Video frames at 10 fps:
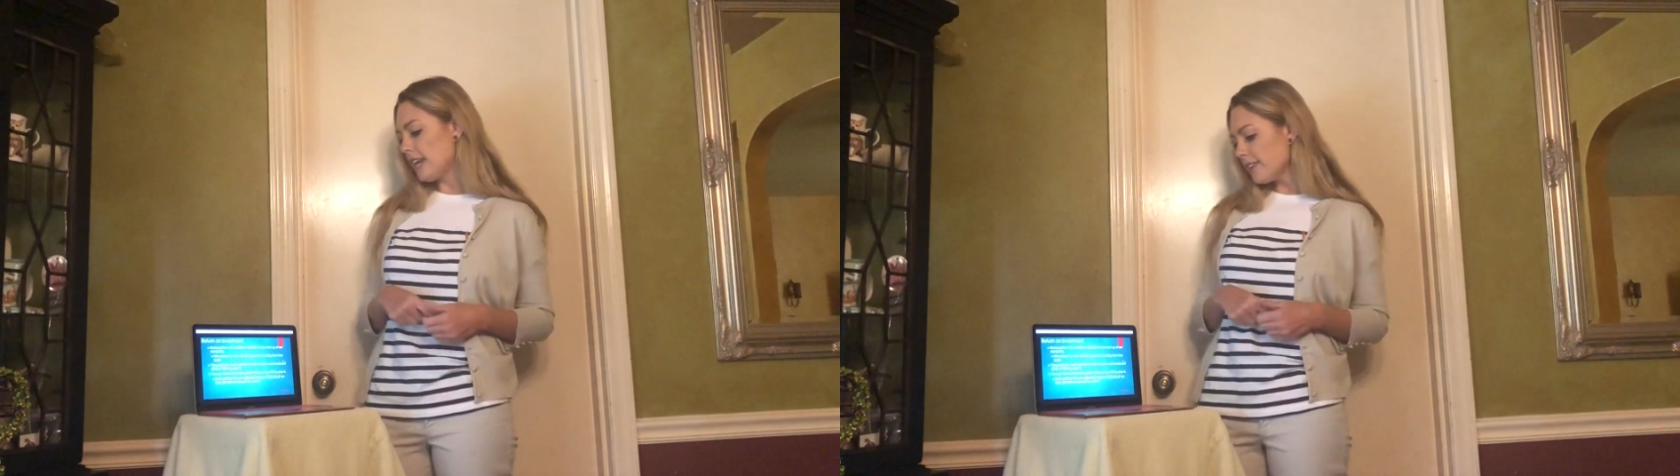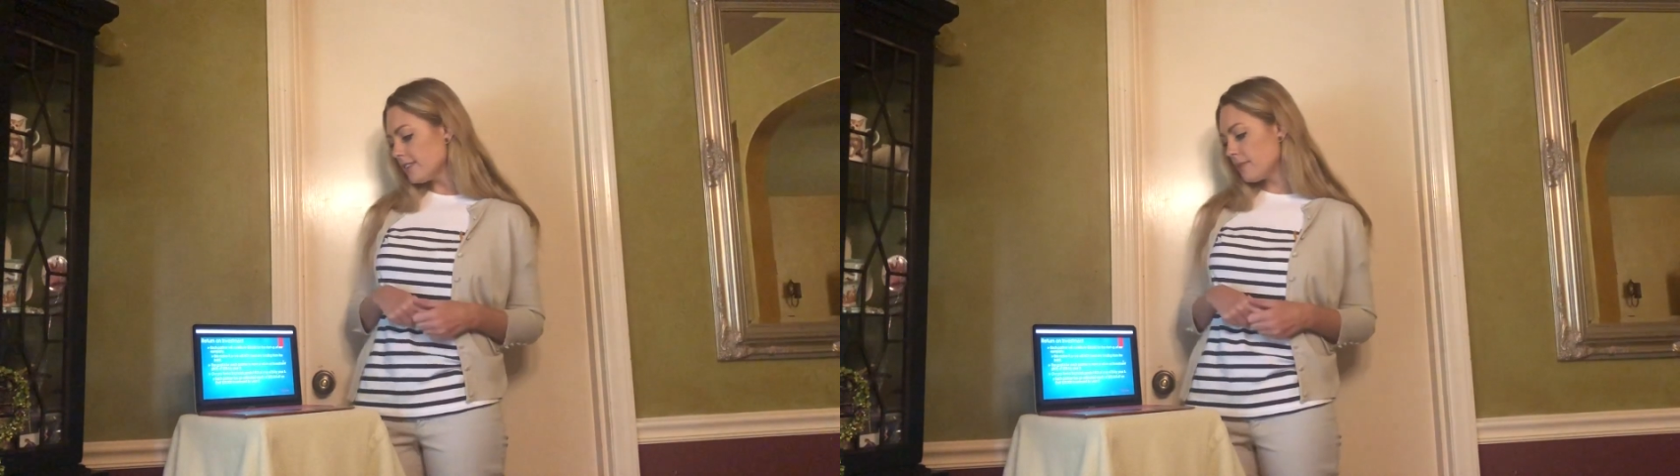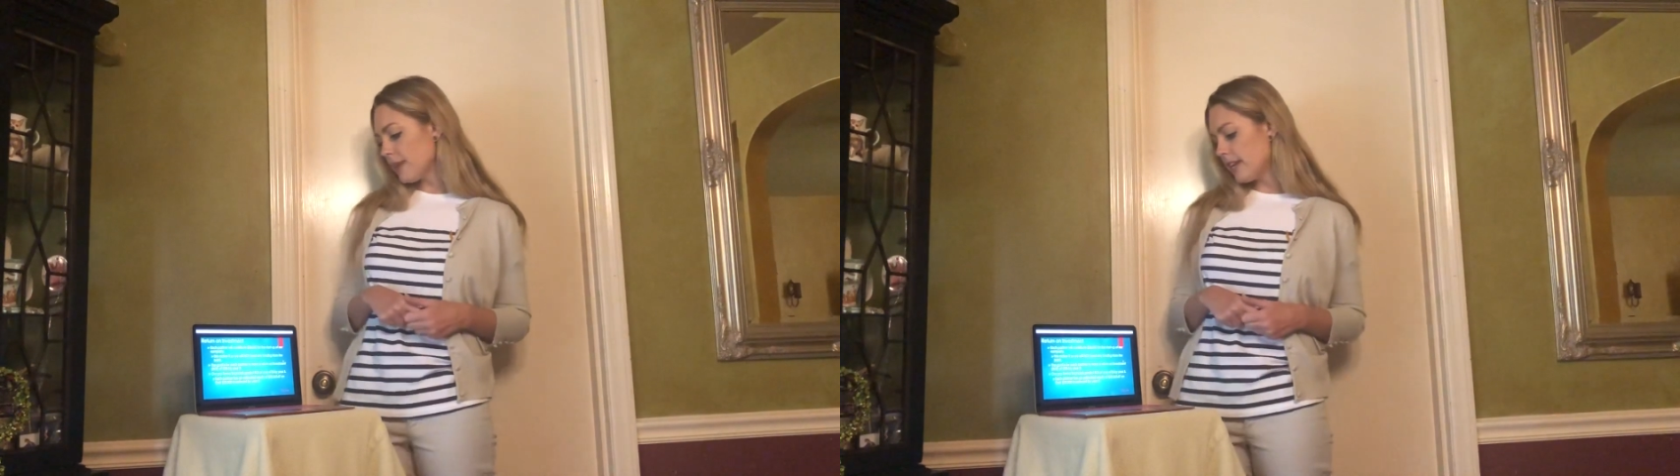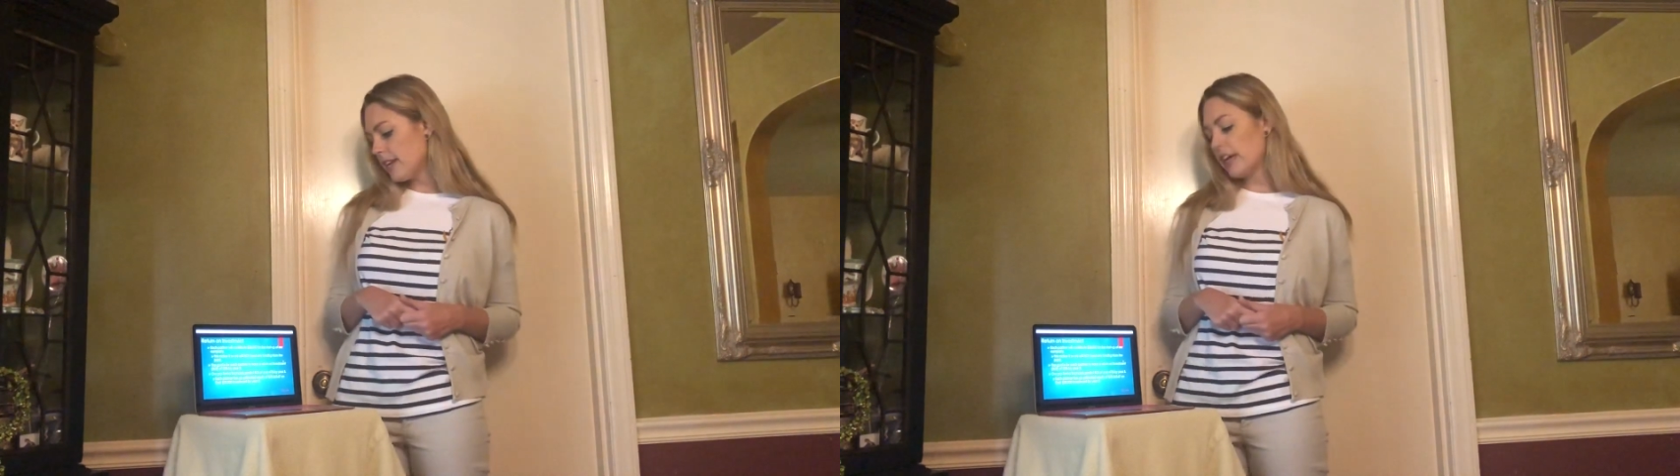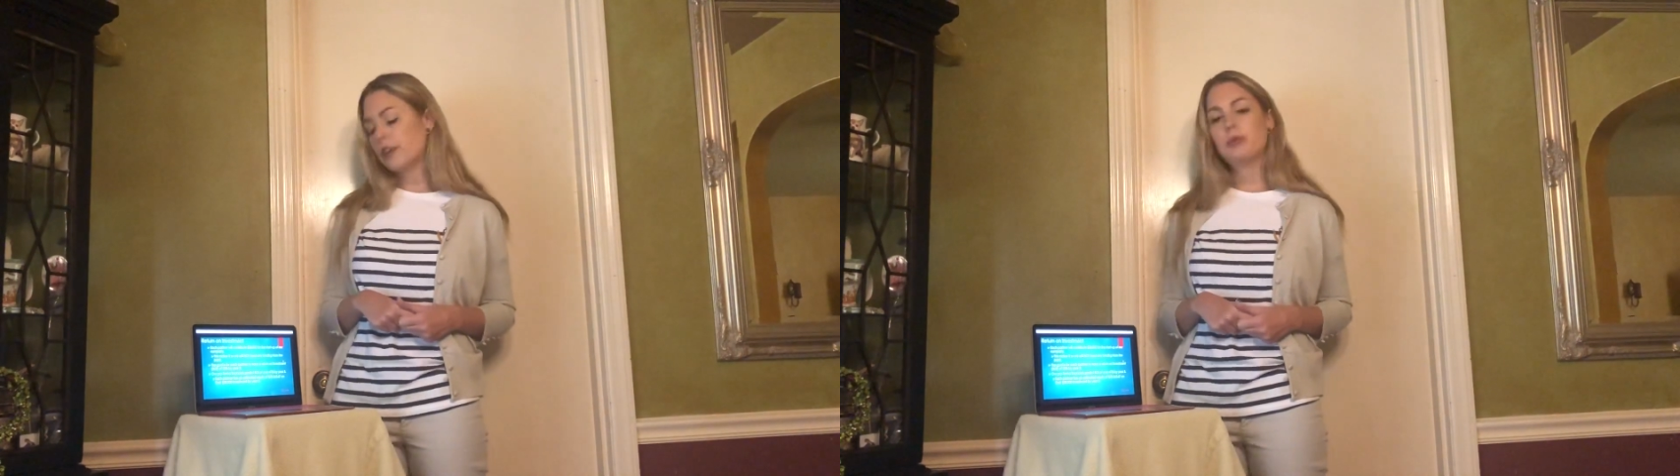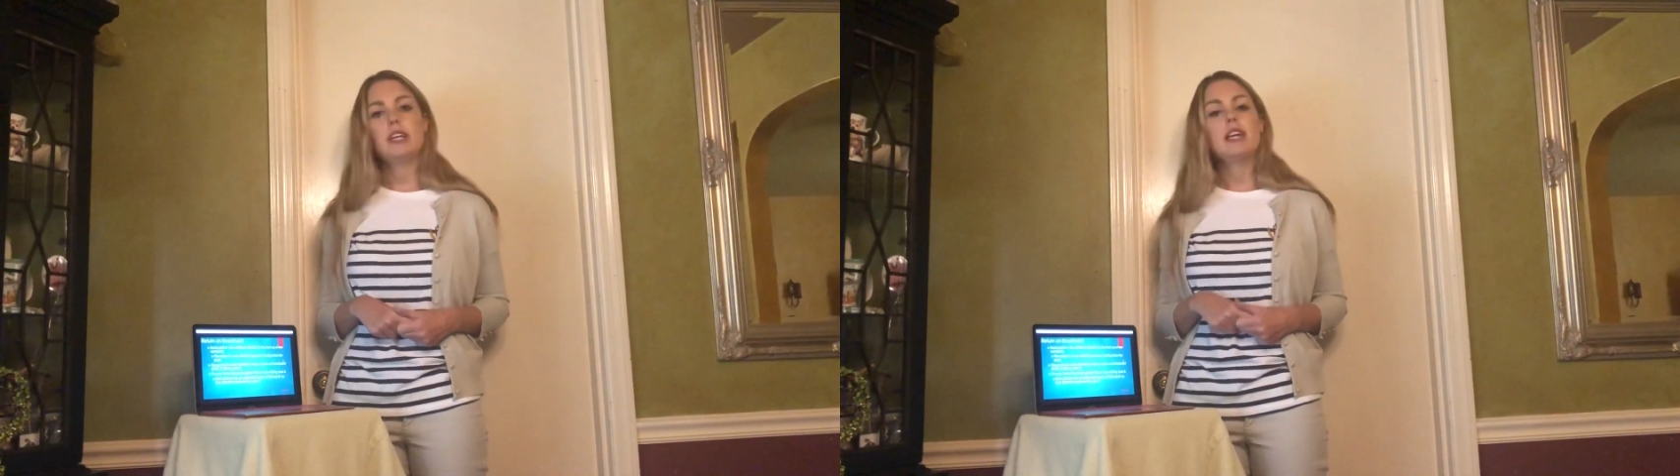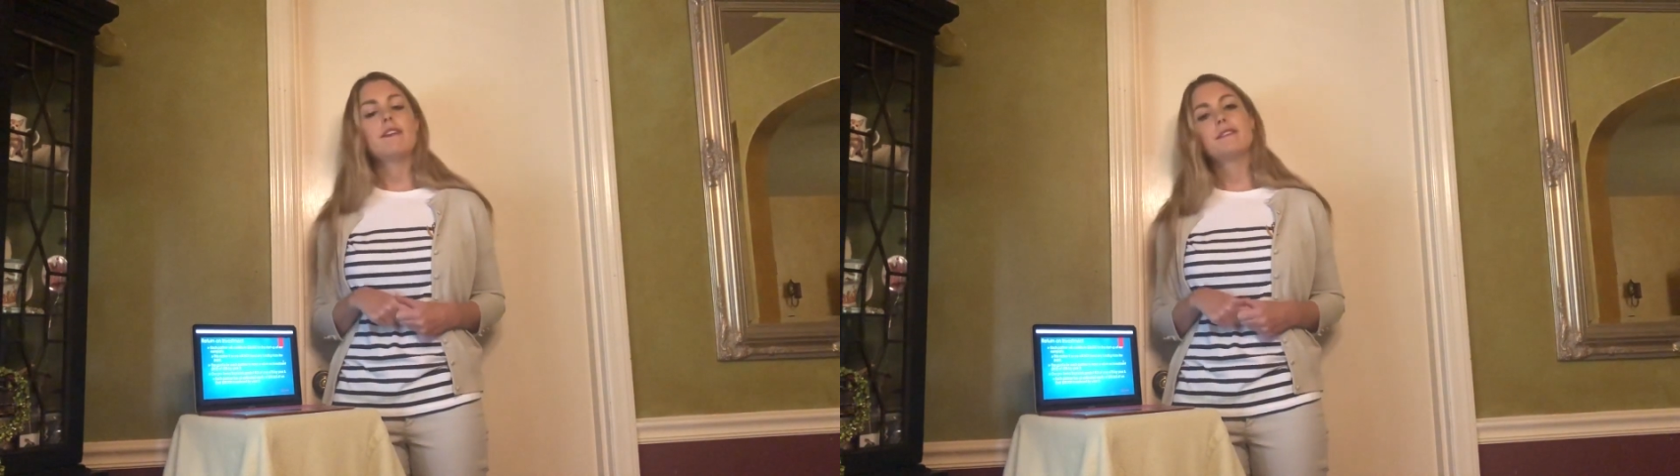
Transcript: estimated equity of